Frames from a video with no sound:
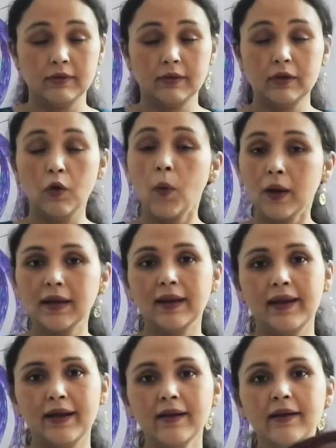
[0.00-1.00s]
lower
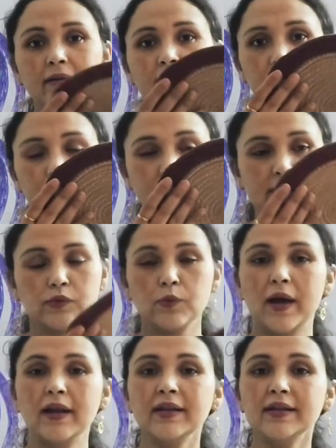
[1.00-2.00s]
layer, this
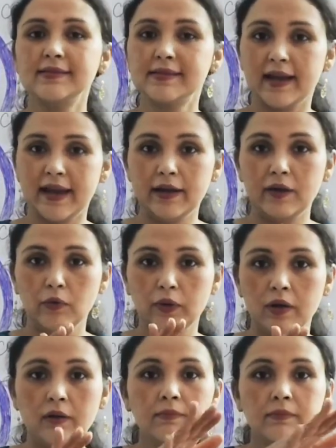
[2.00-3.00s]
one is the
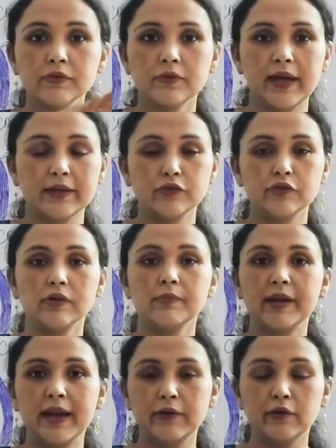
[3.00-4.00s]
endoderm, so
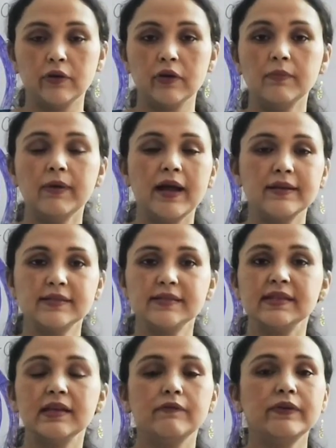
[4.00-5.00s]
ectoderm and endoderm, and
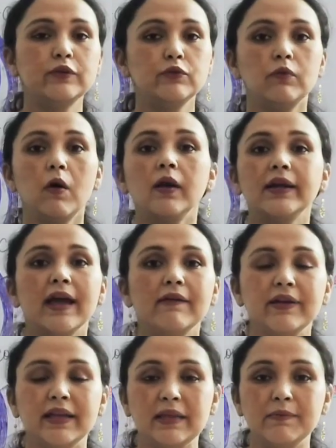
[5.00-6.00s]
still we do not
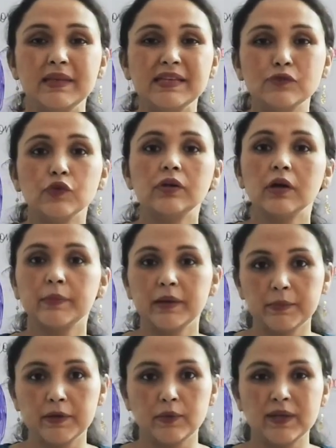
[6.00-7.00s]
have any mesoderm
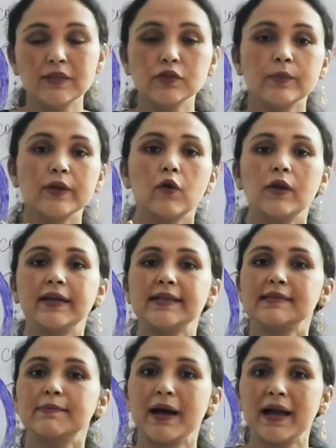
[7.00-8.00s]
in between, so we call it
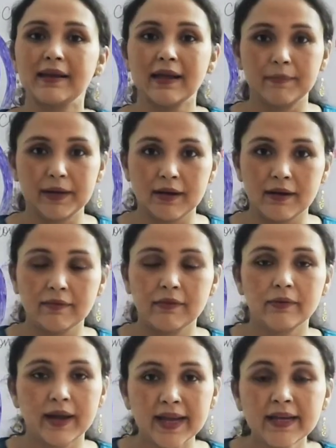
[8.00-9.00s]
as a bilaminar,
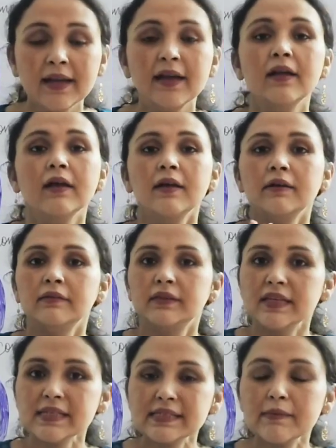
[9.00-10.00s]
right?
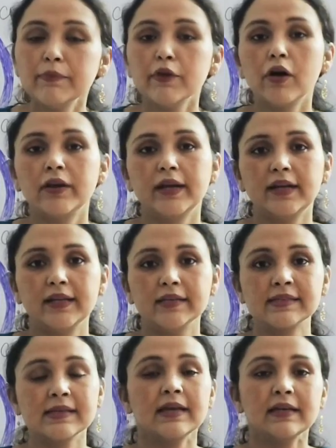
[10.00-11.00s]
This embryonic
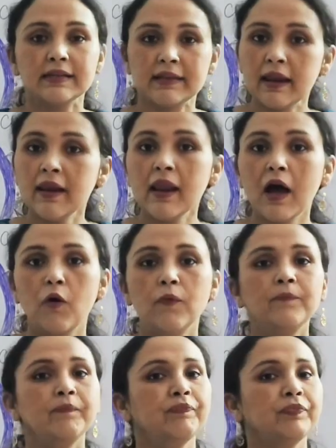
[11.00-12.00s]
disc, till
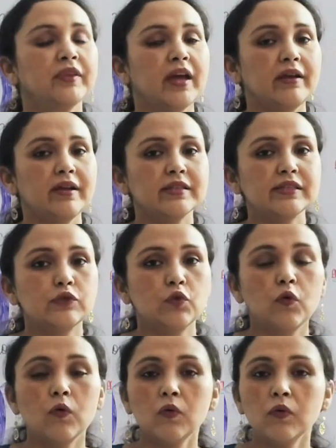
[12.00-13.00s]
now there is
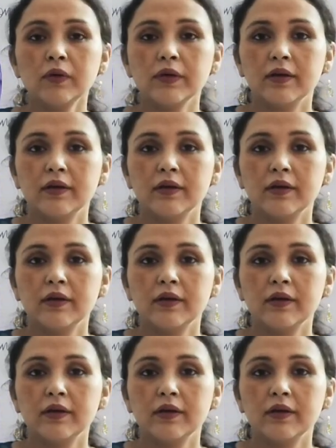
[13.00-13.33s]
no